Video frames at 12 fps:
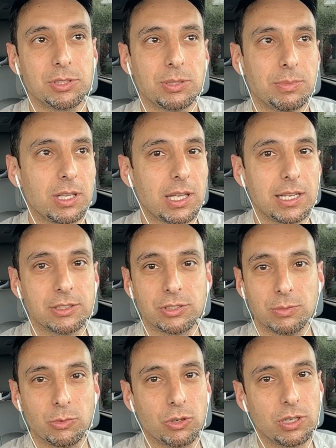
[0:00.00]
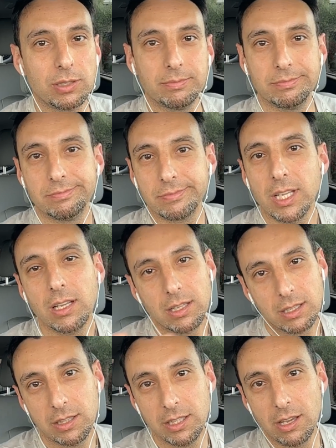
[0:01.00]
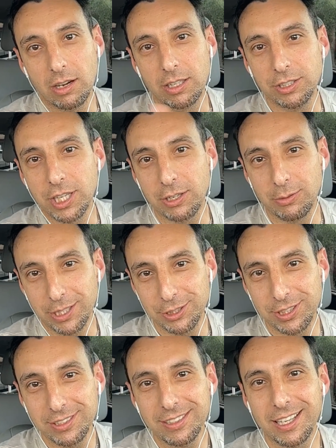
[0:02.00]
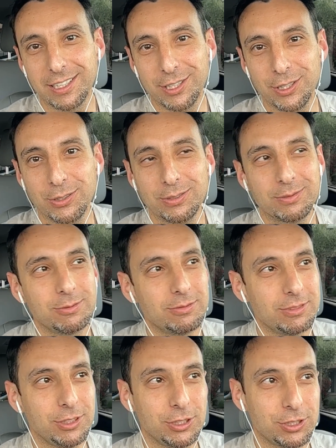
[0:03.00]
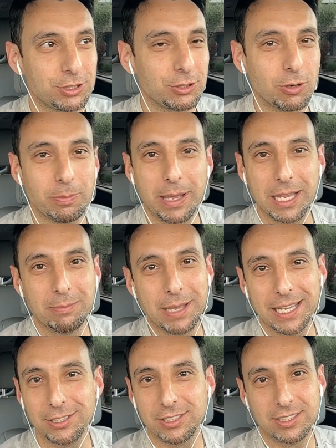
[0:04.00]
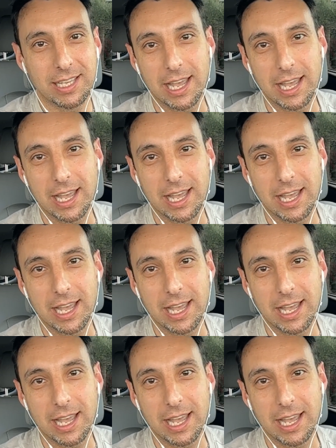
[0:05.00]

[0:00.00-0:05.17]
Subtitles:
Some clients are more the younger generation, like you. You just go bang bang, just